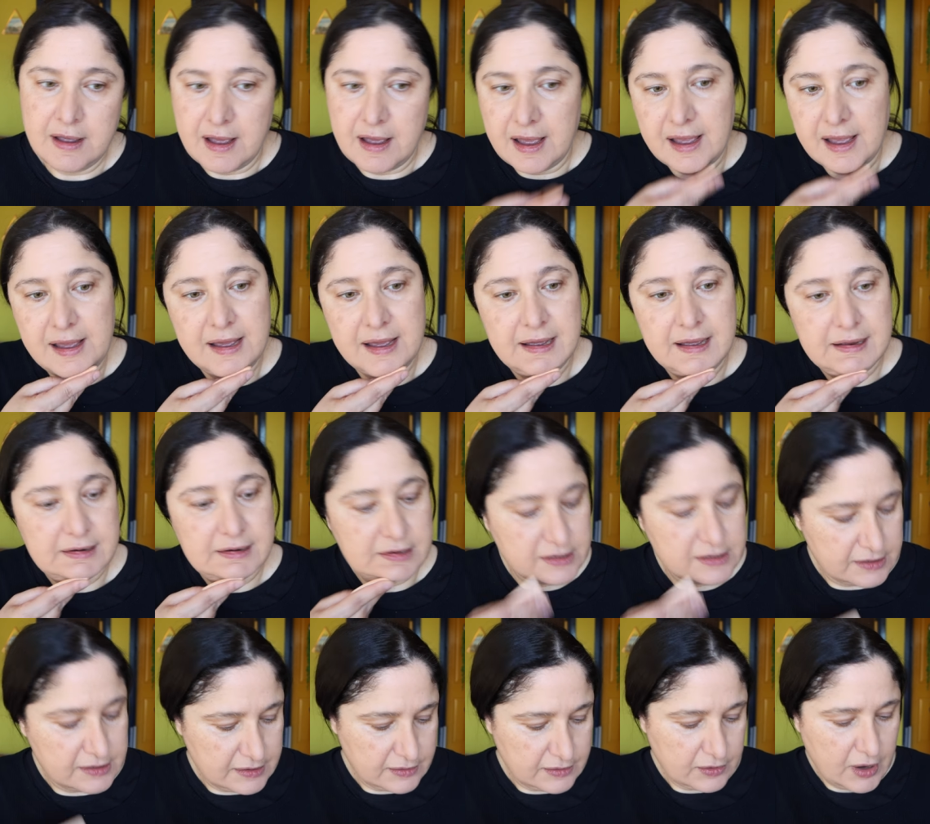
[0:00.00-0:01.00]

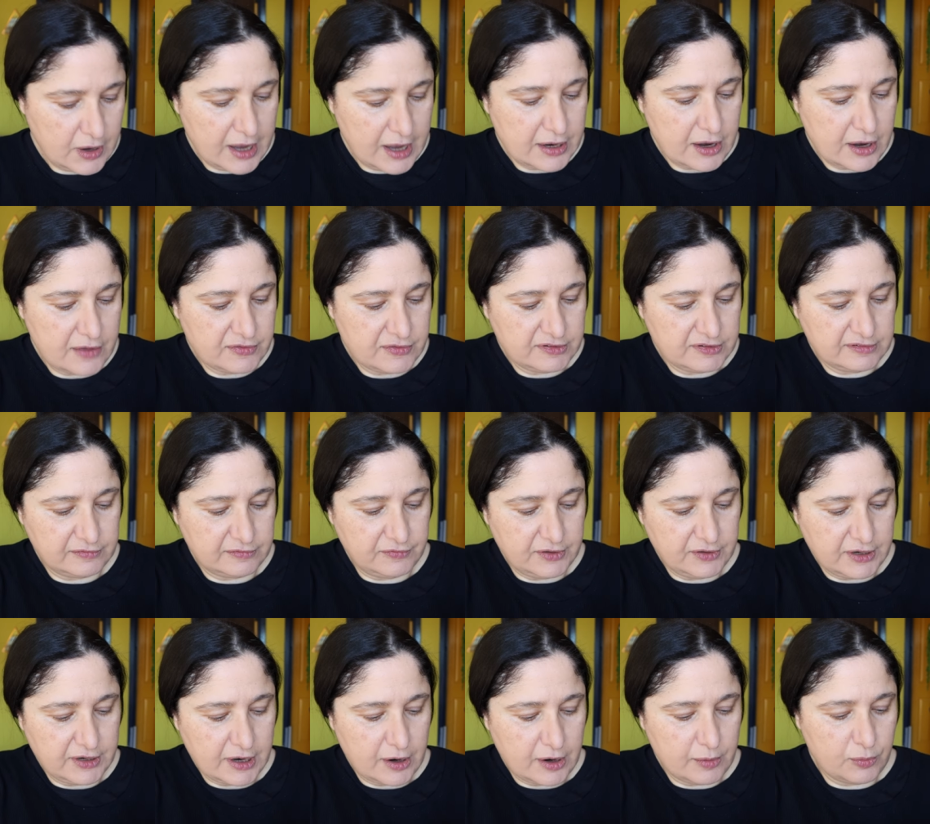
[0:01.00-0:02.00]
And I know this
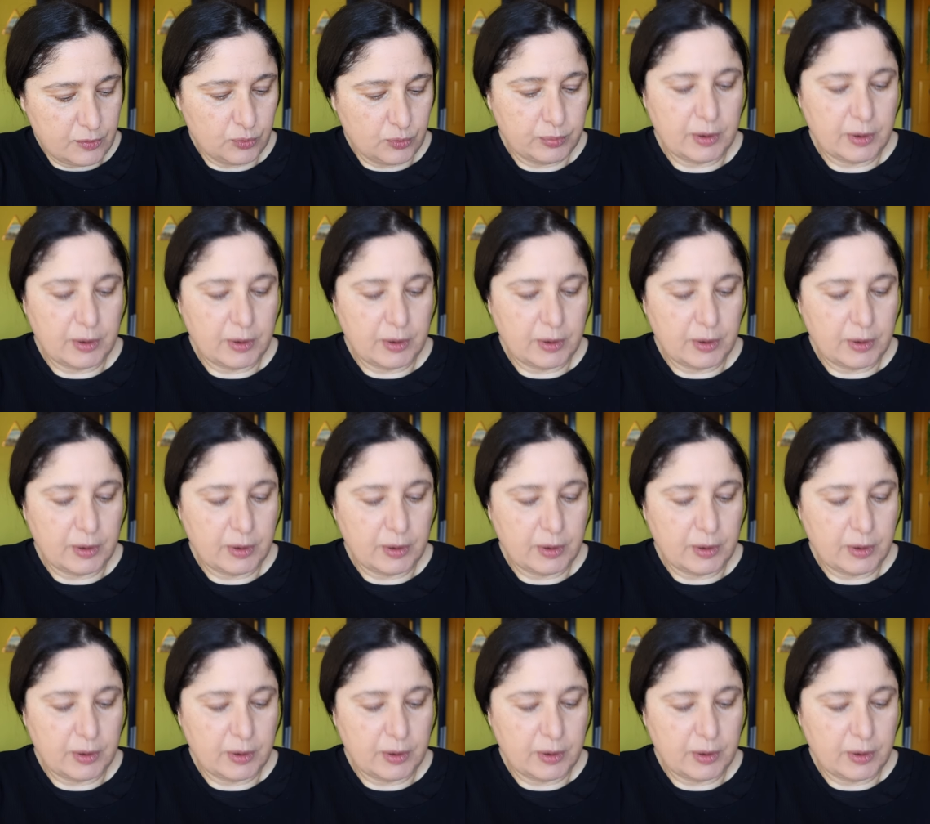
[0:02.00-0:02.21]
video will